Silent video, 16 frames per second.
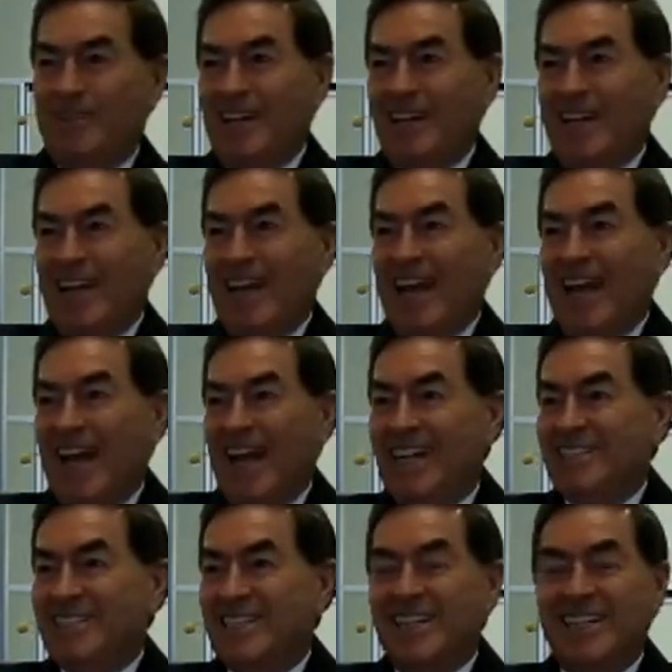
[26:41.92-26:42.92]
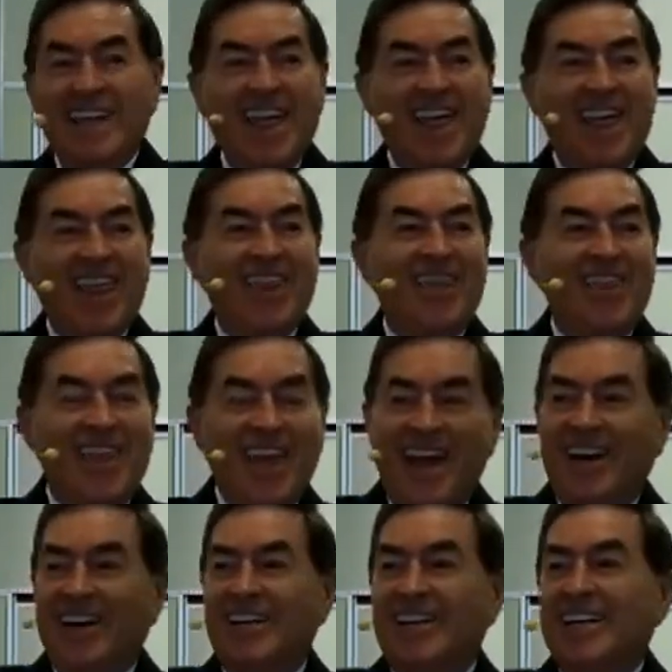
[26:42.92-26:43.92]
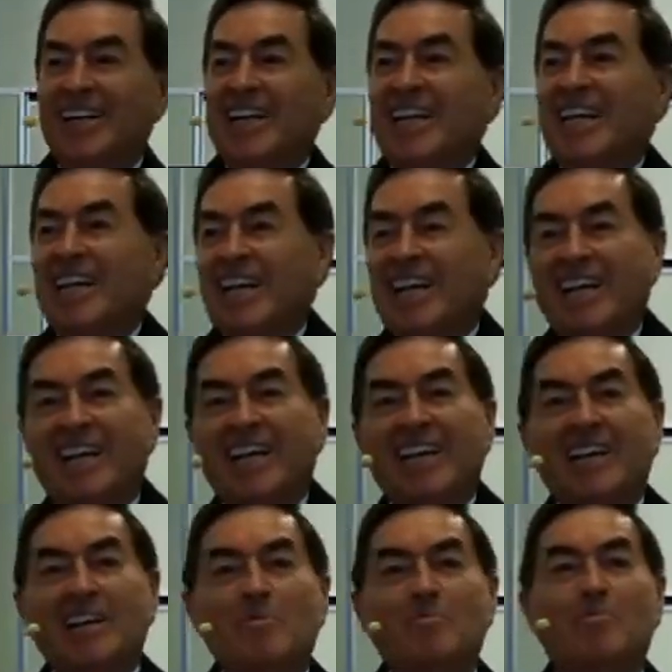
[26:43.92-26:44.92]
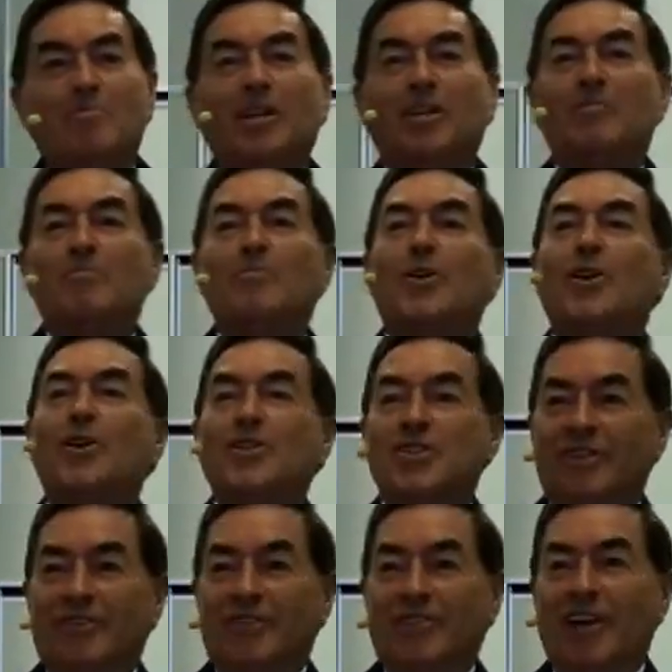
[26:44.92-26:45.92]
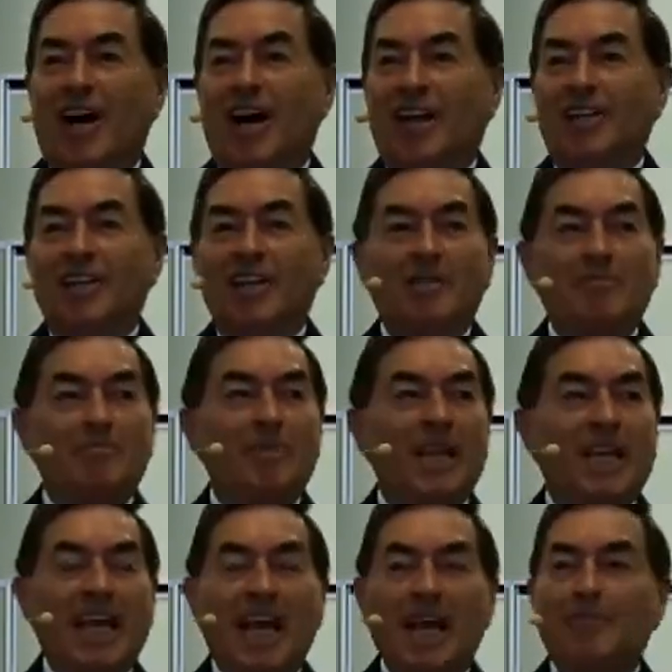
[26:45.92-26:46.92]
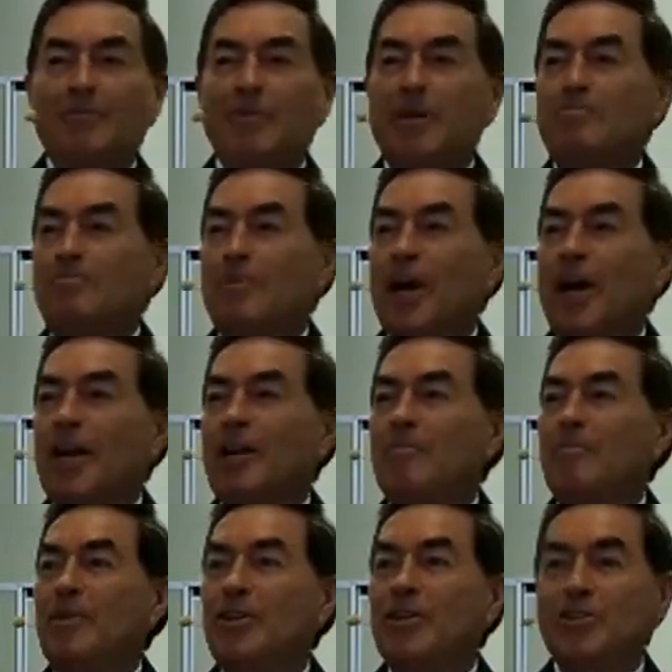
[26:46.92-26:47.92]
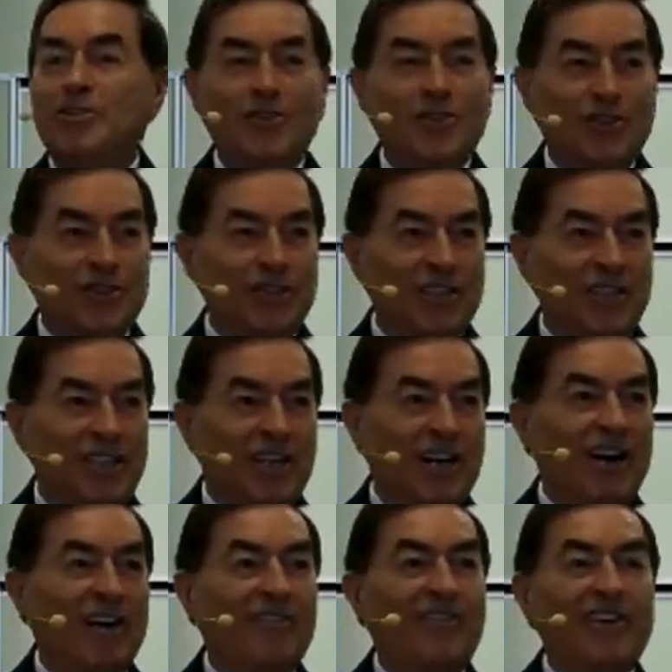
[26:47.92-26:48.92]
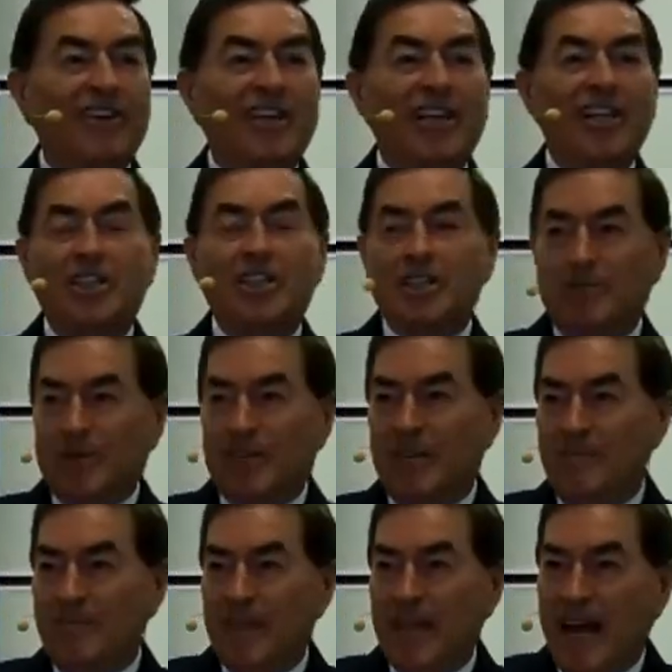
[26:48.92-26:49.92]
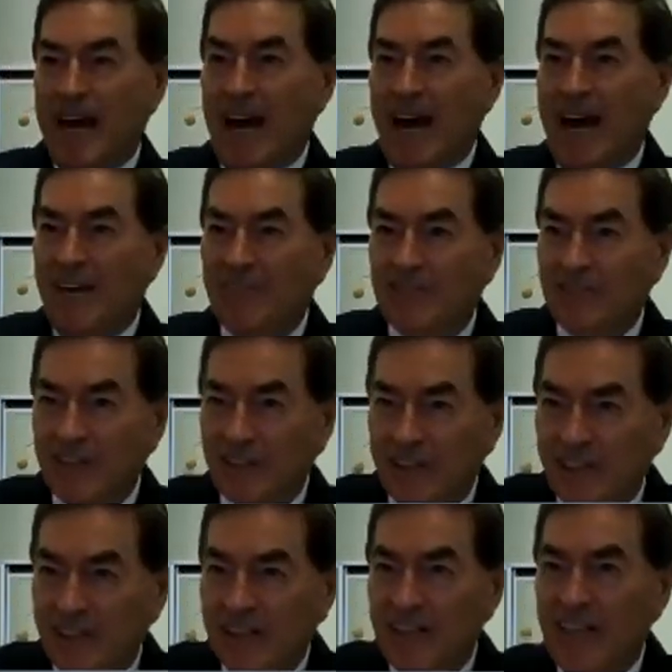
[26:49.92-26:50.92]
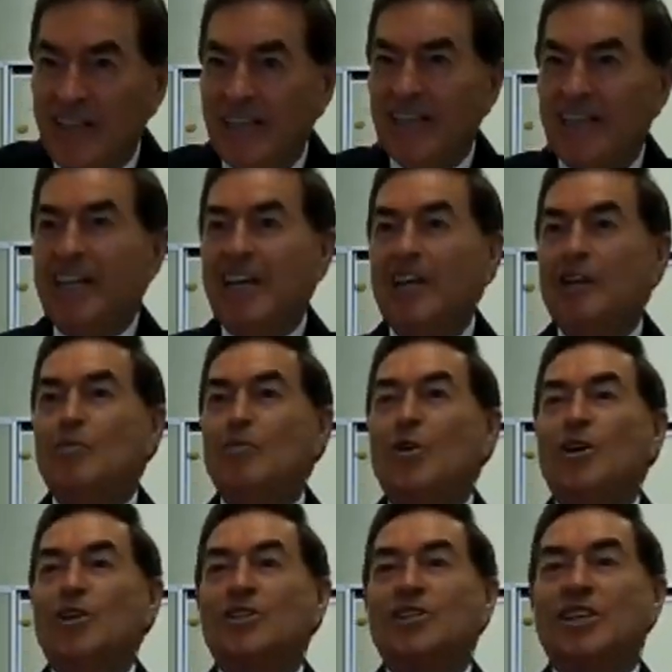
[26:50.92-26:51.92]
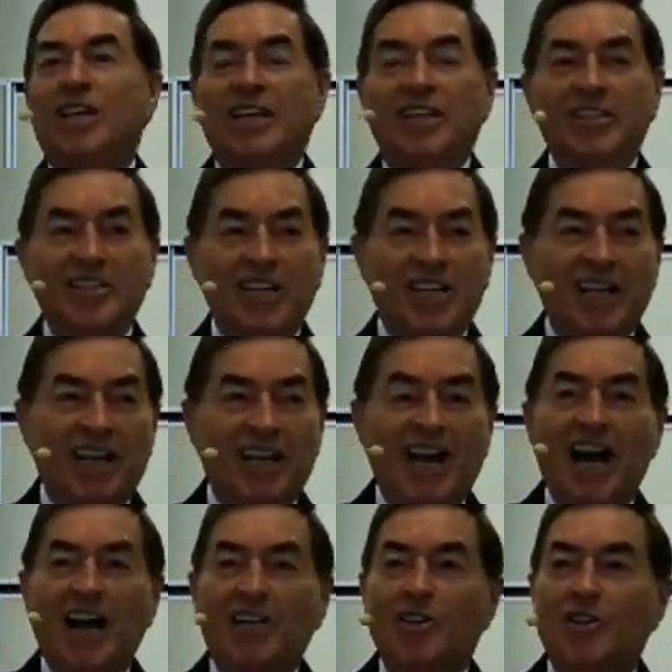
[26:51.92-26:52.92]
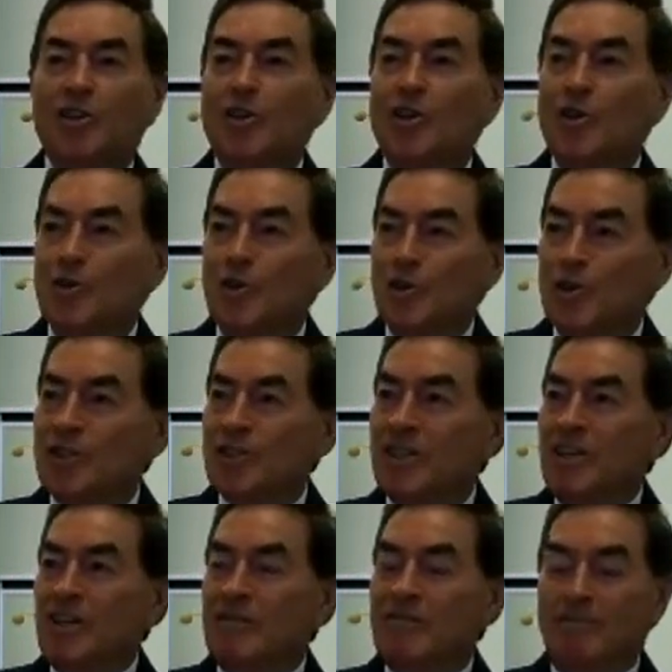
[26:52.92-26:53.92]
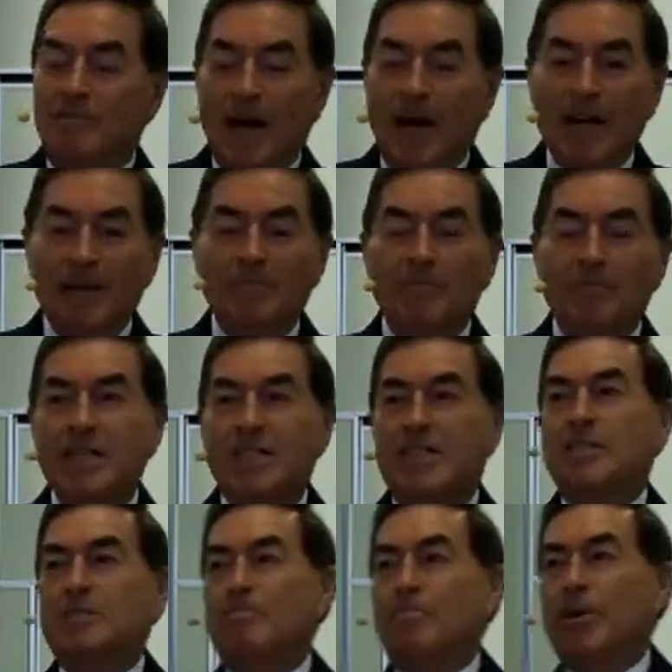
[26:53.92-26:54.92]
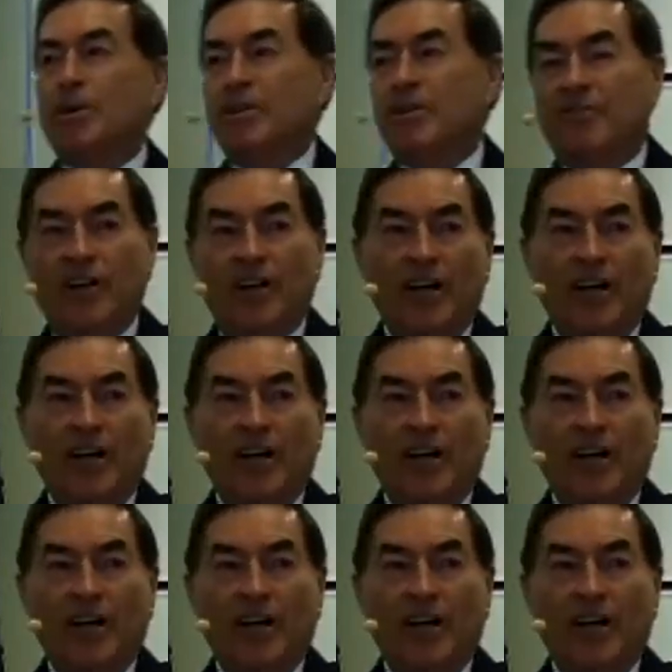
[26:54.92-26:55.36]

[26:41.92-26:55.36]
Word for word: and there he, by the mercy of God, became the prime minister of Egypt after he was in jail accused by Mrs. Potiphar